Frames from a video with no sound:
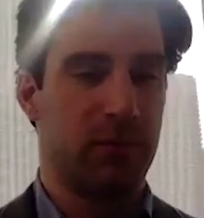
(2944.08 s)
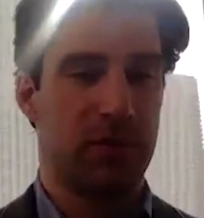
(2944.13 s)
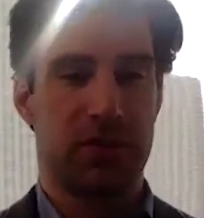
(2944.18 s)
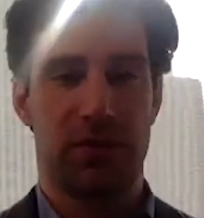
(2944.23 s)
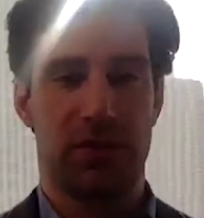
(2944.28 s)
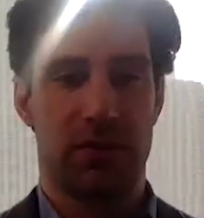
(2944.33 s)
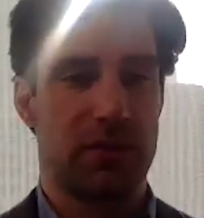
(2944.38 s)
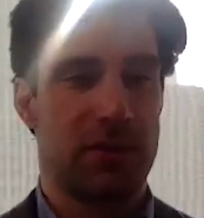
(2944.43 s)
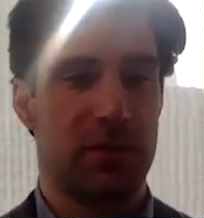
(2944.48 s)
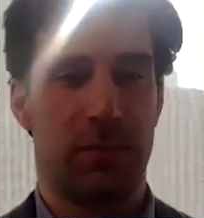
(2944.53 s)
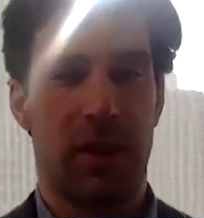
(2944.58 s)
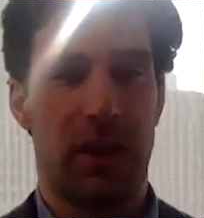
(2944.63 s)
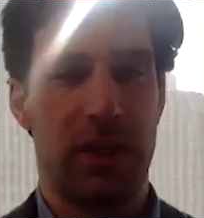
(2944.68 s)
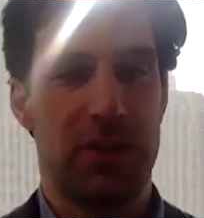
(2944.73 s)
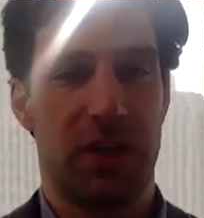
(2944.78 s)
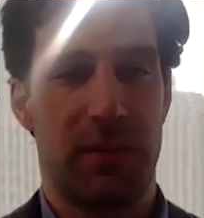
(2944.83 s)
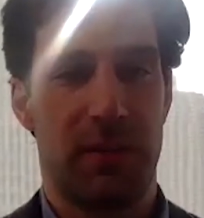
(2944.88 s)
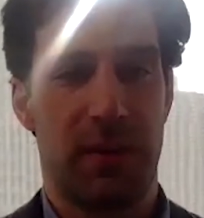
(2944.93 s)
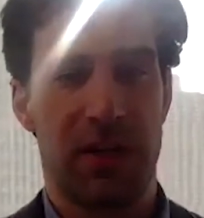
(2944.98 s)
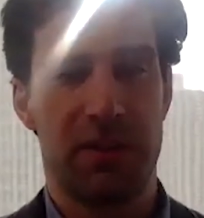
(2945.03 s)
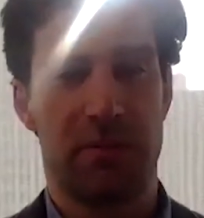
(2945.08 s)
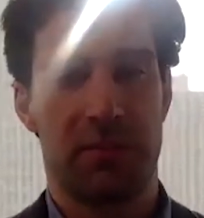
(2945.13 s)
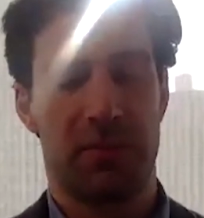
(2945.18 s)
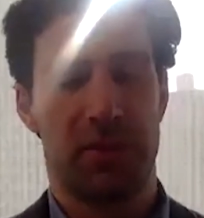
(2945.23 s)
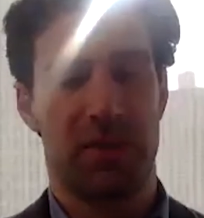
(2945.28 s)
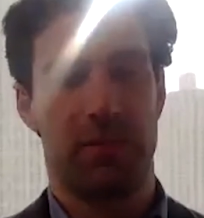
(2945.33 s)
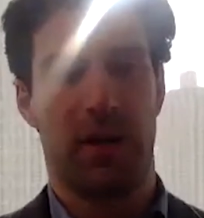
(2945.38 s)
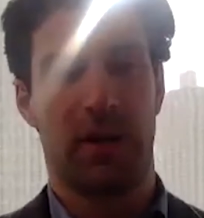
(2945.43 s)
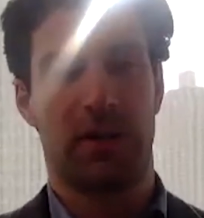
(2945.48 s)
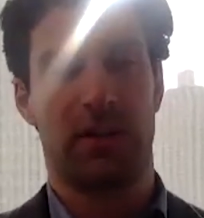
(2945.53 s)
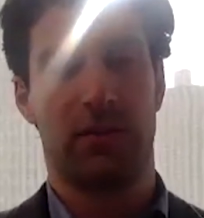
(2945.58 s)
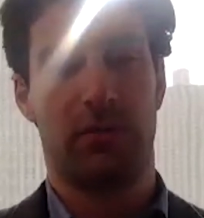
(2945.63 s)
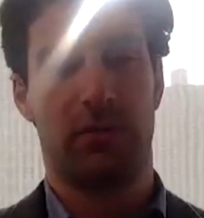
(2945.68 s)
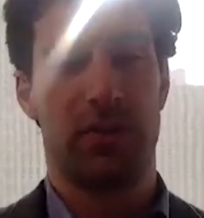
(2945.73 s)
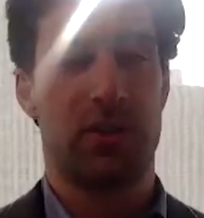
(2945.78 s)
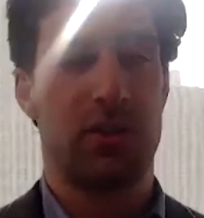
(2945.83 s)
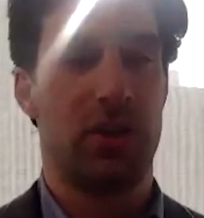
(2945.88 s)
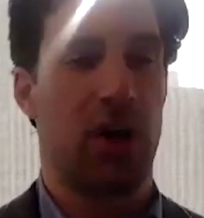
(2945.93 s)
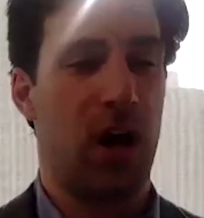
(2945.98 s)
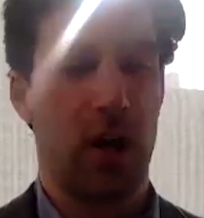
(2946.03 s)
just a supply chain management perspective, we
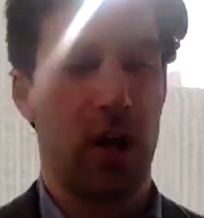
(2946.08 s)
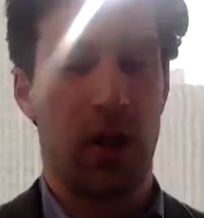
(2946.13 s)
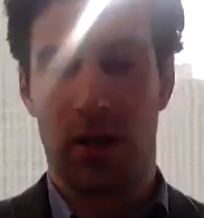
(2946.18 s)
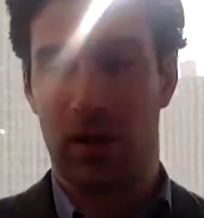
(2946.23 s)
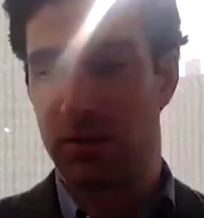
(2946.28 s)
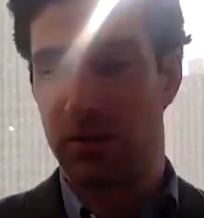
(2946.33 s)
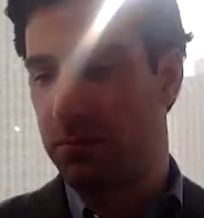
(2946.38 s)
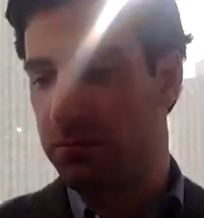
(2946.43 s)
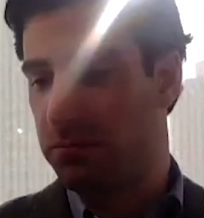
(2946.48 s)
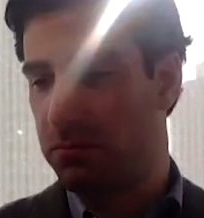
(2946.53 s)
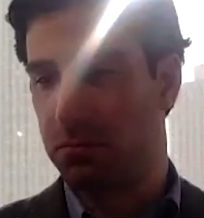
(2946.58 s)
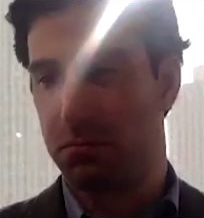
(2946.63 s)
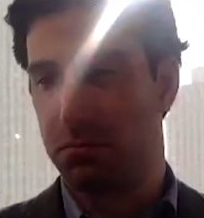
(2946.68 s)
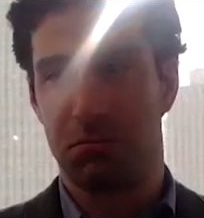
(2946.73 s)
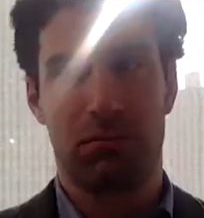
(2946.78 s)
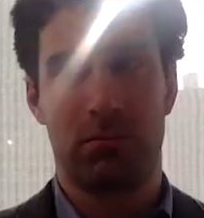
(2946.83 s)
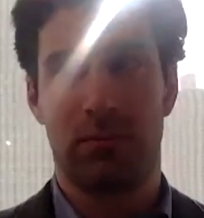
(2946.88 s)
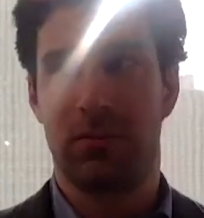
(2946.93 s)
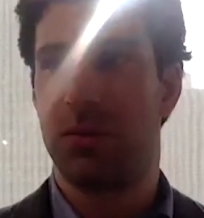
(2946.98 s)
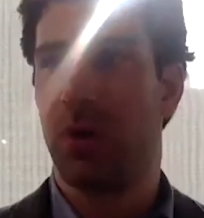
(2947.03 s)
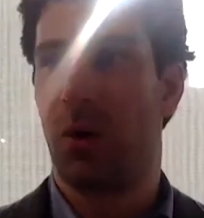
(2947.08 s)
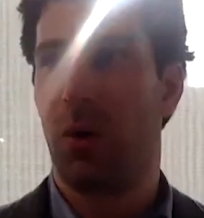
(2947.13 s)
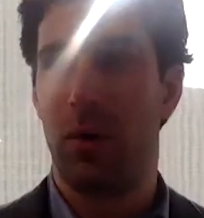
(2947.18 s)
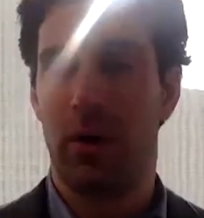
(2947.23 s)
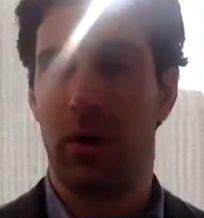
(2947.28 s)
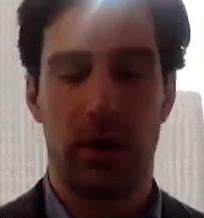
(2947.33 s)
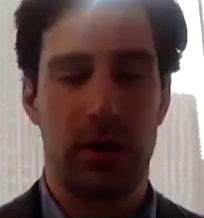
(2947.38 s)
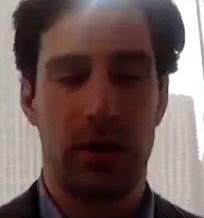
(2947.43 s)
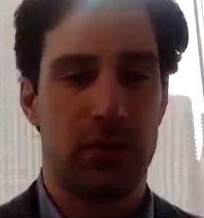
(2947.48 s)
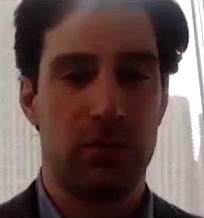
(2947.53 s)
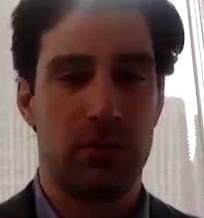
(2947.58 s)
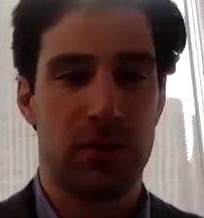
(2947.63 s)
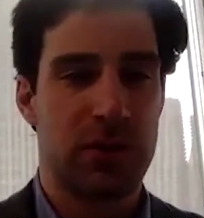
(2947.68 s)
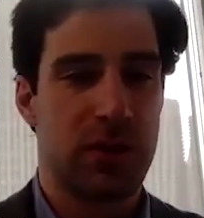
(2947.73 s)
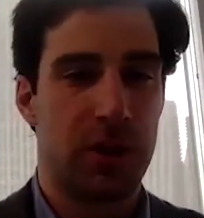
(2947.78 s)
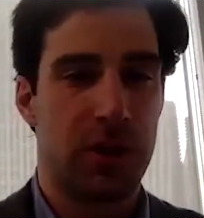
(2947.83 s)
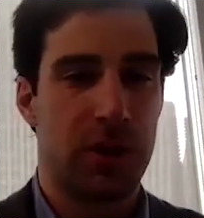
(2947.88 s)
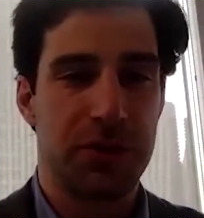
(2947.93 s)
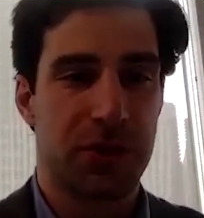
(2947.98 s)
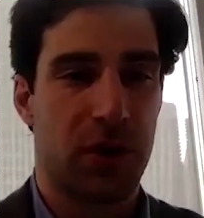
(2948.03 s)
saw total
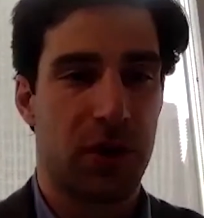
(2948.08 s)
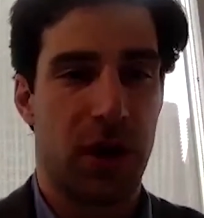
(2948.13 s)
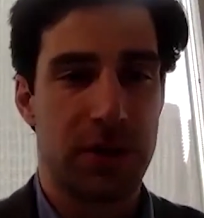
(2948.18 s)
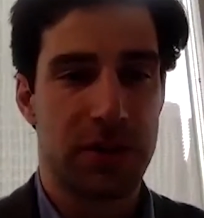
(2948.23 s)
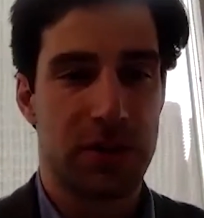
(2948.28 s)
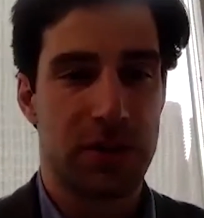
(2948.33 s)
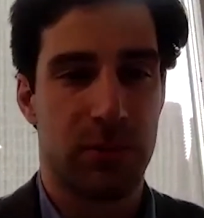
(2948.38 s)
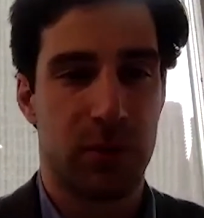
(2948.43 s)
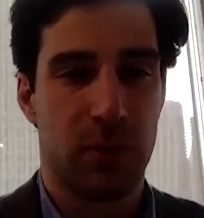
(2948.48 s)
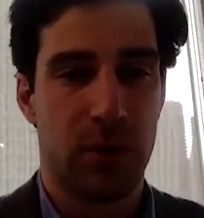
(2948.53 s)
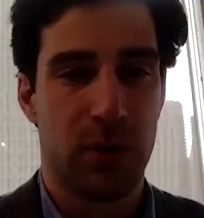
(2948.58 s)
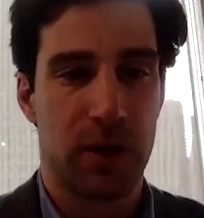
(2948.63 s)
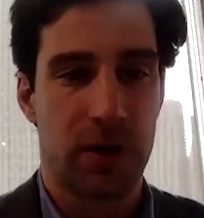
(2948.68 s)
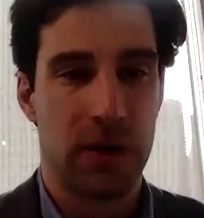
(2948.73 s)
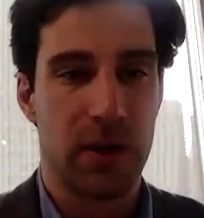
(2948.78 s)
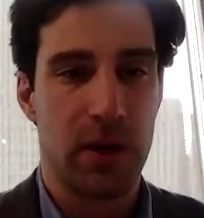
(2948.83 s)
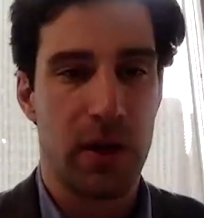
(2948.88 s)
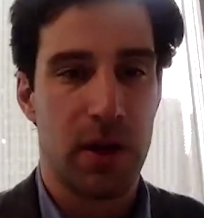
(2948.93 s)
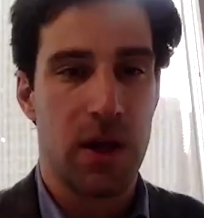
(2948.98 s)
results across the board.